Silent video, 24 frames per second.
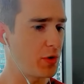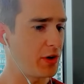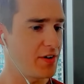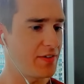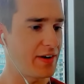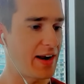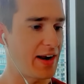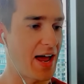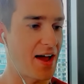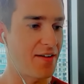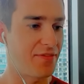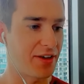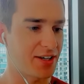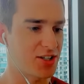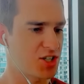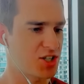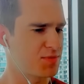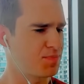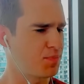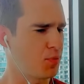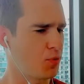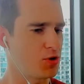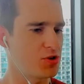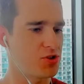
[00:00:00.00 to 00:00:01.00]
We don't even have like
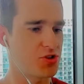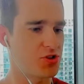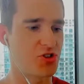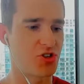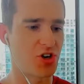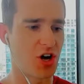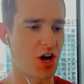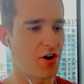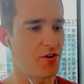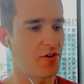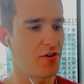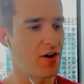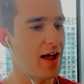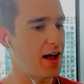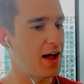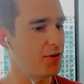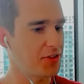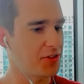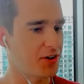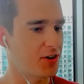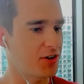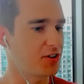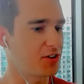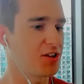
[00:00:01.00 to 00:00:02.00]
sports genre
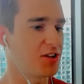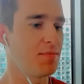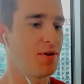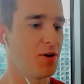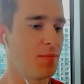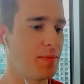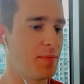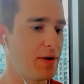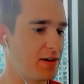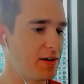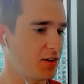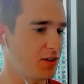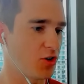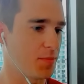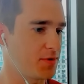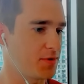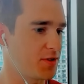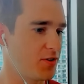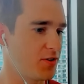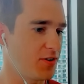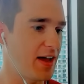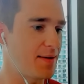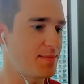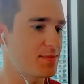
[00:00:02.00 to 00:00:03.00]
out there at the moment in
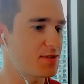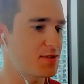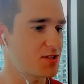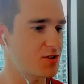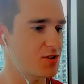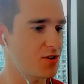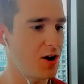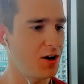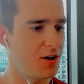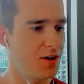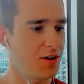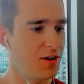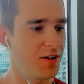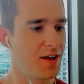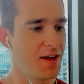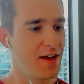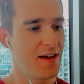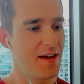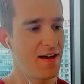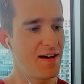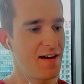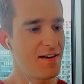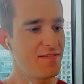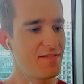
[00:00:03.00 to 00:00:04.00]
crypto games. They're all
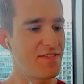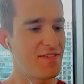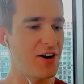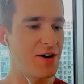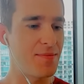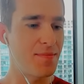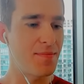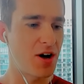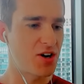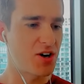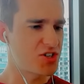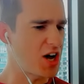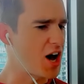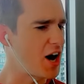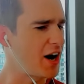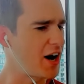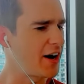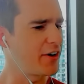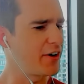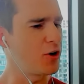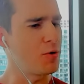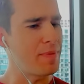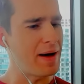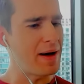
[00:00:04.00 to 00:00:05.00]
very much
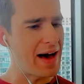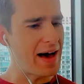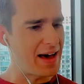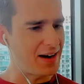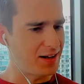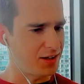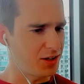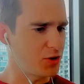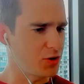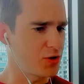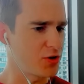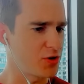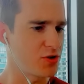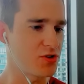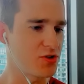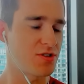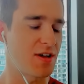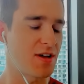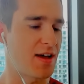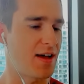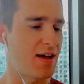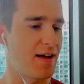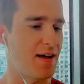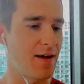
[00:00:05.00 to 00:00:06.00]
auto
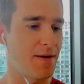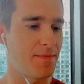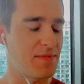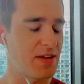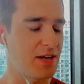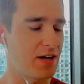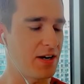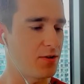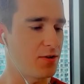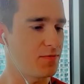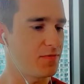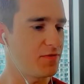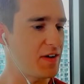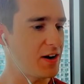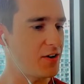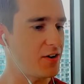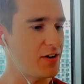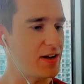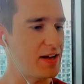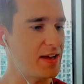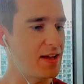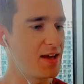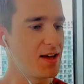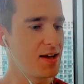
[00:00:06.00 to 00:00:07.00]
battlers. Um, you know,
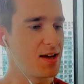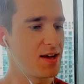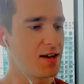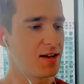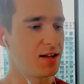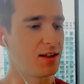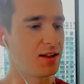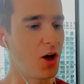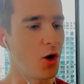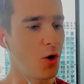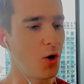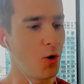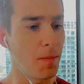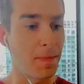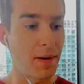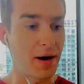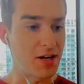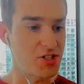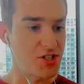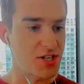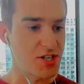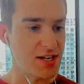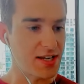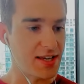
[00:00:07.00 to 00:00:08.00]
very low
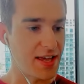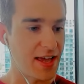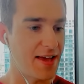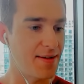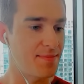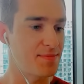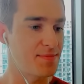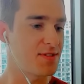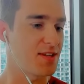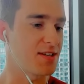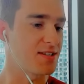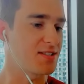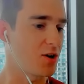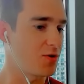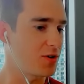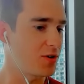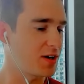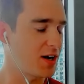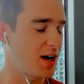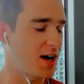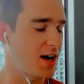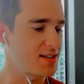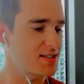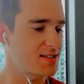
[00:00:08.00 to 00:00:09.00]
budget games that
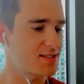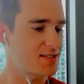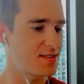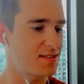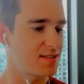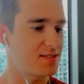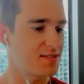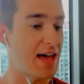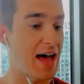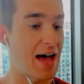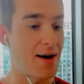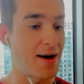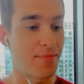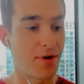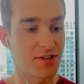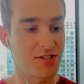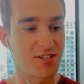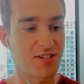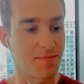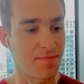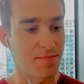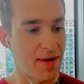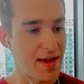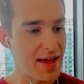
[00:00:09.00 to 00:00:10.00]
don't cost that
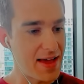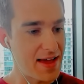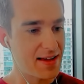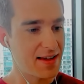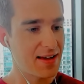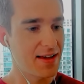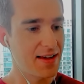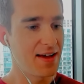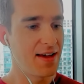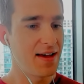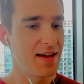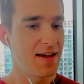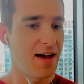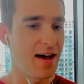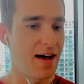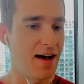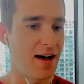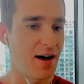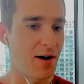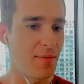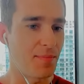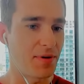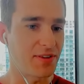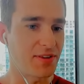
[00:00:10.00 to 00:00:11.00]
much to make
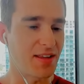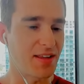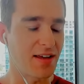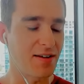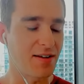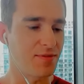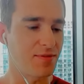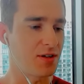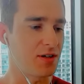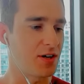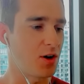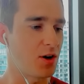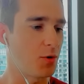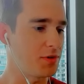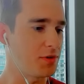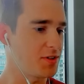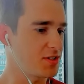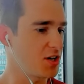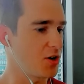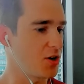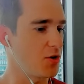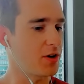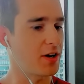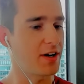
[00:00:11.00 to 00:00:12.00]
uh, but they, you know, with
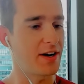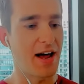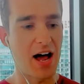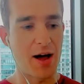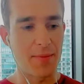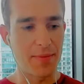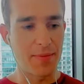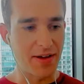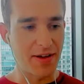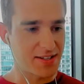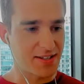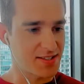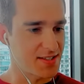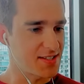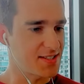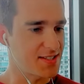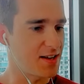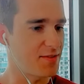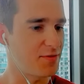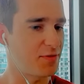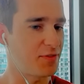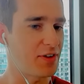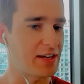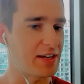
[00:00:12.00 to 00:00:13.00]
the tokenomics and
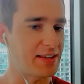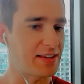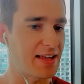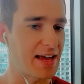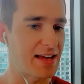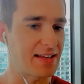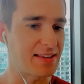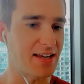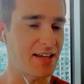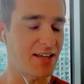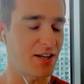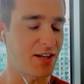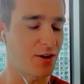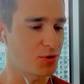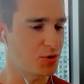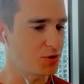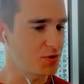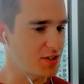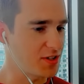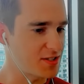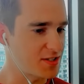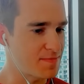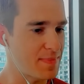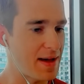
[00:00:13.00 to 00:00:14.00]
stuff like that, they go
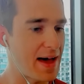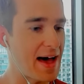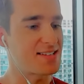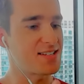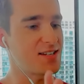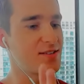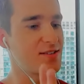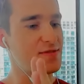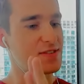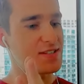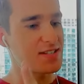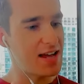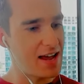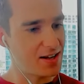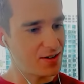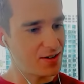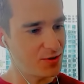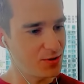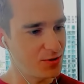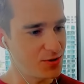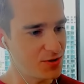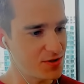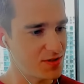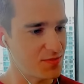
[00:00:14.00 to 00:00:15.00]
through these massive
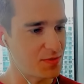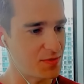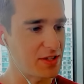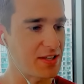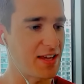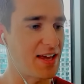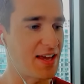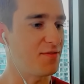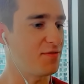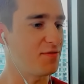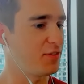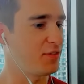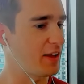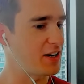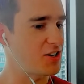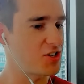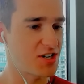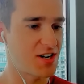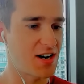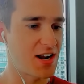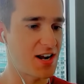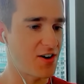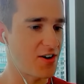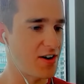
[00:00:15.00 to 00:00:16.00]
cycles with the
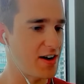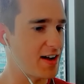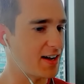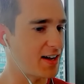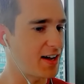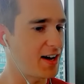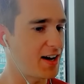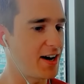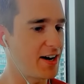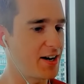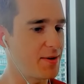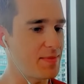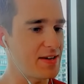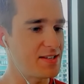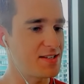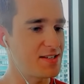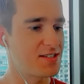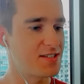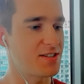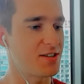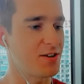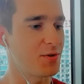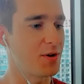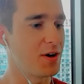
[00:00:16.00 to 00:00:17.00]
inflationary
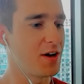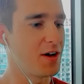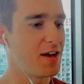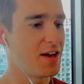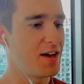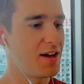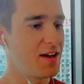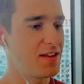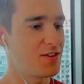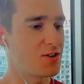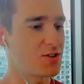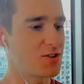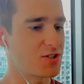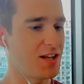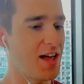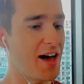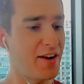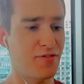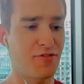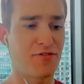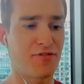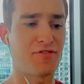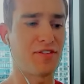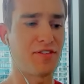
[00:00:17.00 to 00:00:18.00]
economies. So there's a
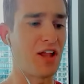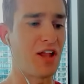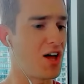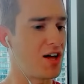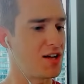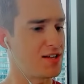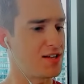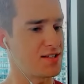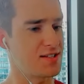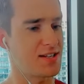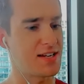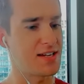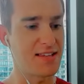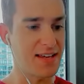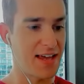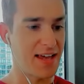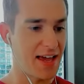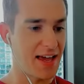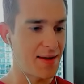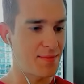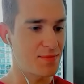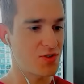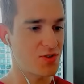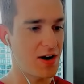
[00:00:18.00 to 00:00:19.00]
lot of flaws in the
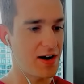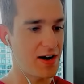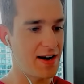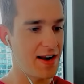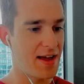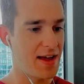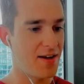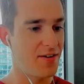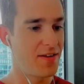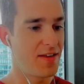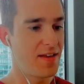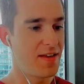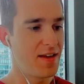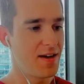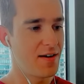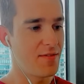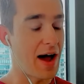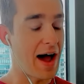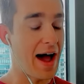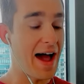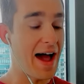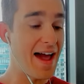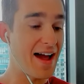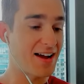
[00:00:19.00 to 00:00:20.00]
games right now.
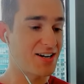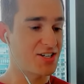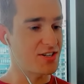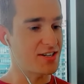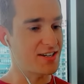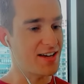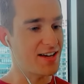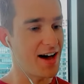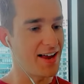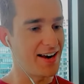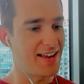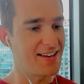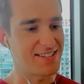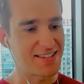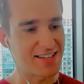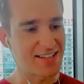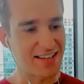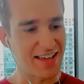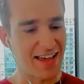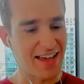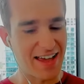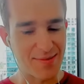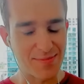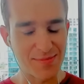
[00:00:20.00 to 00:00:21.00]
I actually got into
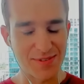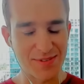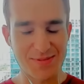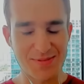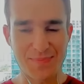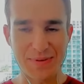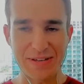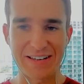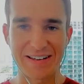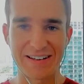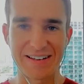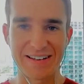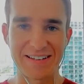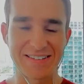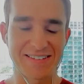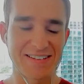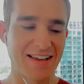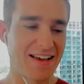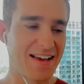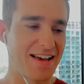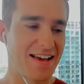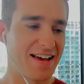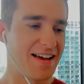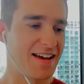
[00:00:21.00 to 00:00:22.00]
the games
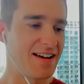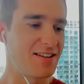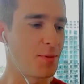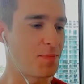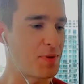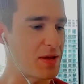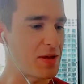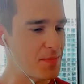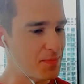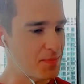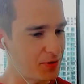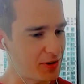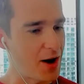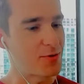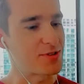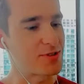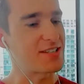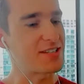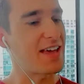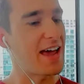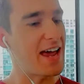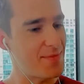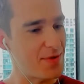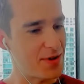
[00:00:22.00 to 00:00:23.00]
because the people I
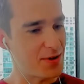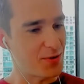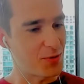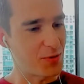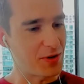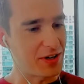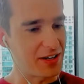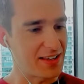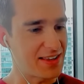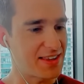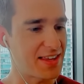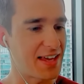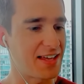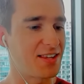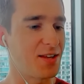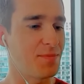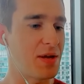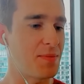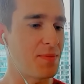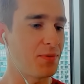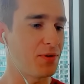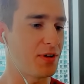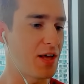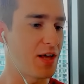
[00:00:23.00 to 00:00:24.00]
was gaming with and
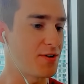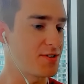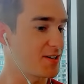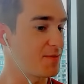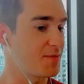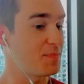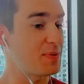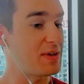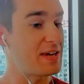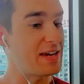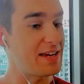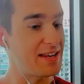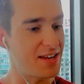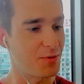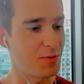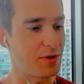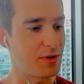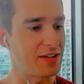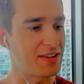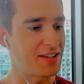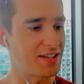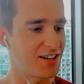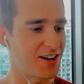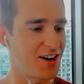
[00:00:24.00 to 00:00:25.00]
the people I was competing
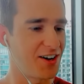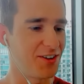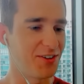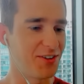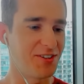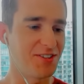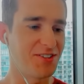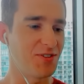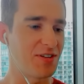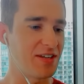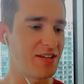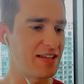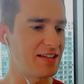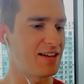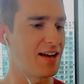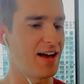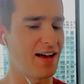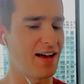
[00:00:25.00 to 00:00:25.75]
with in Call of Duty.